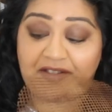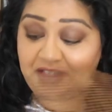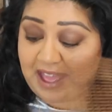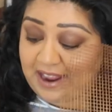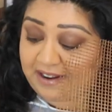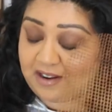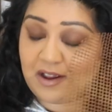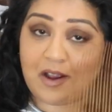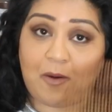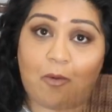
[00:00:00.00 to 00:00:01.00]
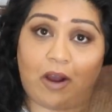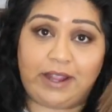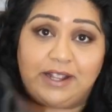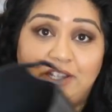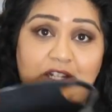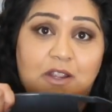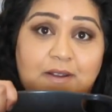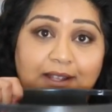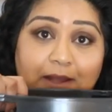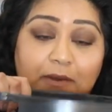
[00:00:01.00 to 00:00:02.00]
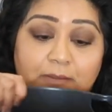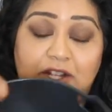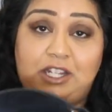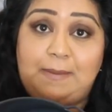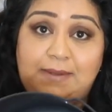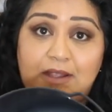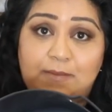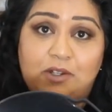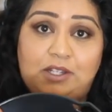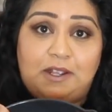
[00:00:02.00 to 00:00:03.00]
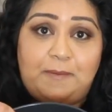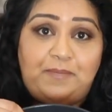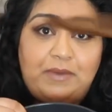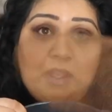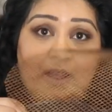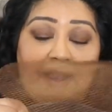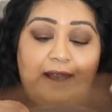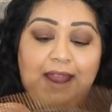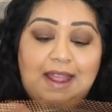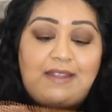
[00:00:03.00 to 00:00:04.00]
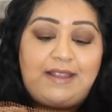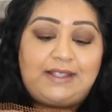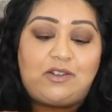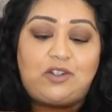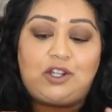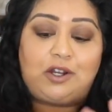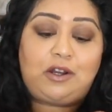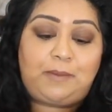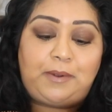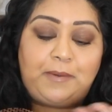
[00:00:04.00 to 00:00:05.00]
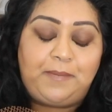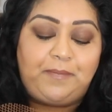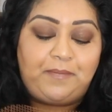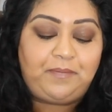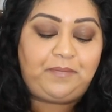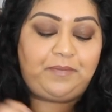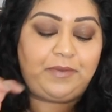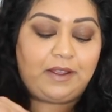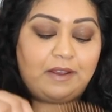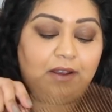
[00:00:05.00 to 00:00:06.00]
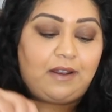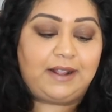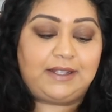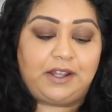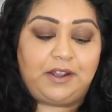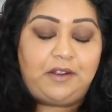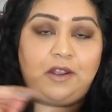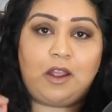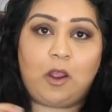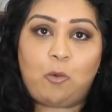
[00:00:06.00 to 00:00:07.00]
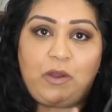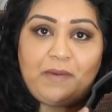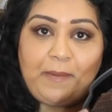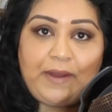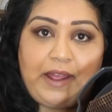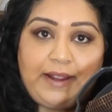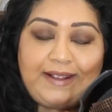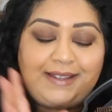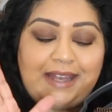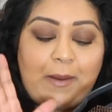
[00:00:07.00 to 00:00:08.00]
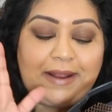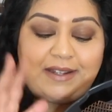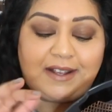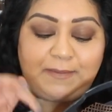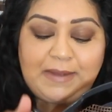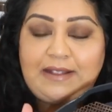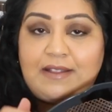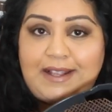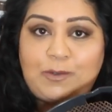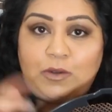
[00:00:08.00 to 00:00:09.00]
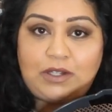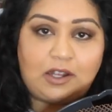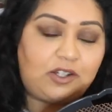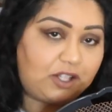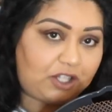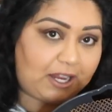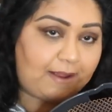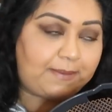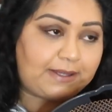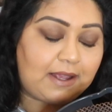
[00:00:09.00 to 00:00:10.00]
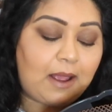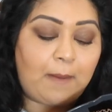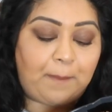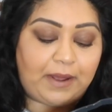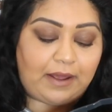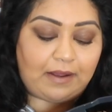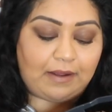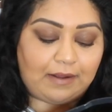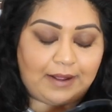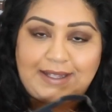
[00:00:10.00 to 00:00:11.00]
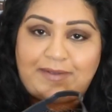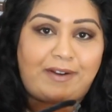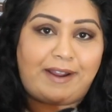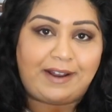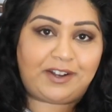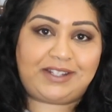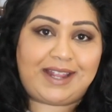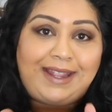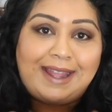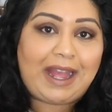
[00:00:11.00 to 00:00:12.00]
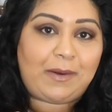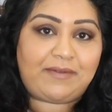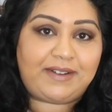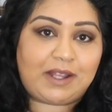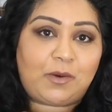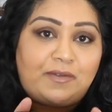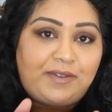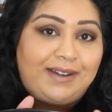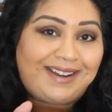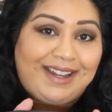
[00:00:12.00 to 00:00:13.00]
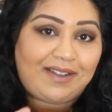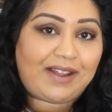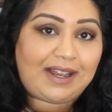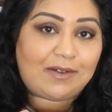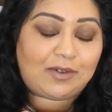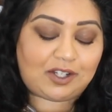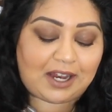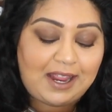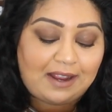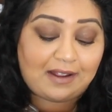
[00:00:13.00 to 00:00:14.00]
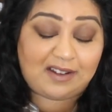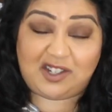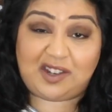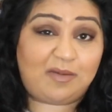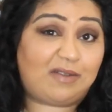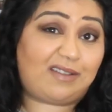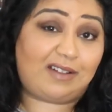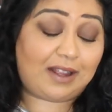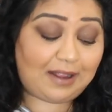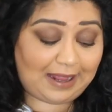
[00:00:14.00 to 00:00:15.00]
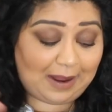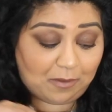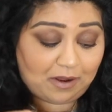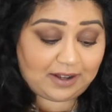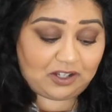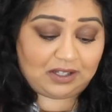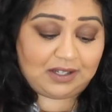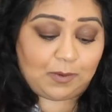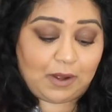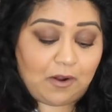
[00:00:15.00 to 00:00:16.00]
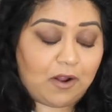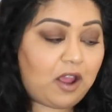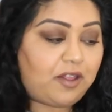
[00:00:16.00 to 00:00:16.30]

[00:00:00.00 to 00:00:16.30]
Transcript: And then what I can do is I can put my chips in the bottom, layer this on top, like so, with my burgers. Now it does mean that this will touch the chips, but it's fine. I just take it out every so often and give it a little shake, and do you know what? It works just as well.